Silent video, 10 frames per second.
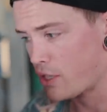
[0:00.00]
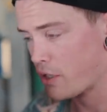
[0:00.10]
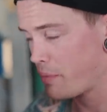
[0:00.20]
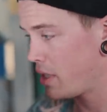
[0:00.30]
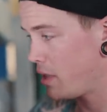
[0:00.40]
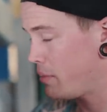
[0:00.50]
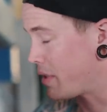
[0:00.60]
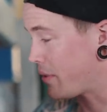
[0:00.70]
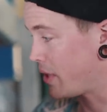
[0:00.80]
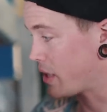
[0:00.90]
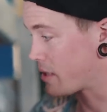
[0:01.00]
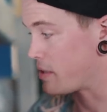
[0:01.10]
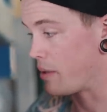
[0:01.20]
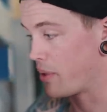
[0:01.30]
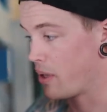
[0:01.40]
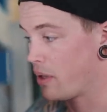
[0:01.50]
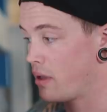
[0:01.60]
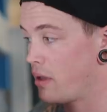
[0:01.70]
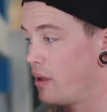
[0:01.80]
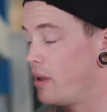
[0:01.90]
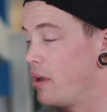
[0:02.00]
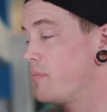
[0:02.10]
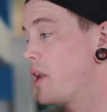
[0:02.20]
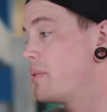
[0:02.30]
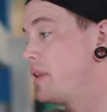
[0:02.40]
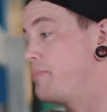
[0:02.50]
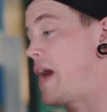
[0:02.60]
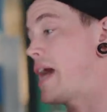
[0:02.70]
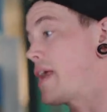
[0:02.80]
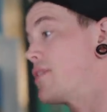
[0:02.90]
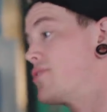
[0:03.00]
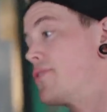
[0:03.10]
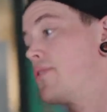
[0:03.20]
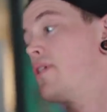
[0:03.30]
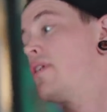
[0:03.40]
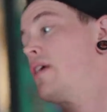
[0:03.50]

It took me a little bit to think of something, but I've been back into